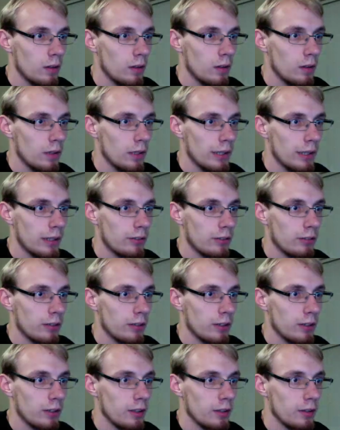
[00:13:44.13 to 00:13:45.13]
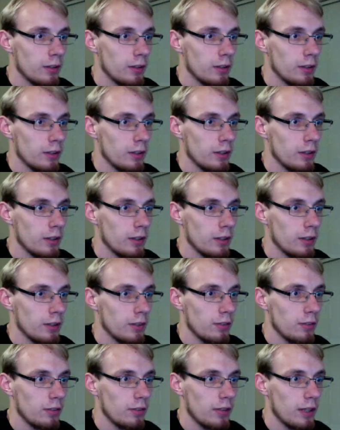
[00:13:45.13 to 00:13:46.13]
Actually, in a
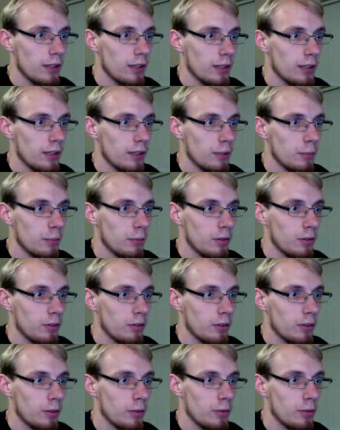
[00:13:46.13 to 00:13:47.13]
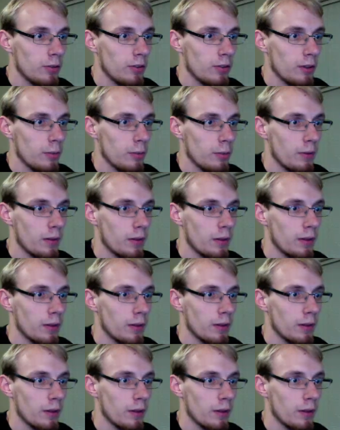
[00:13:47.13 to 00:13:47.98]
second, I'm going to show you something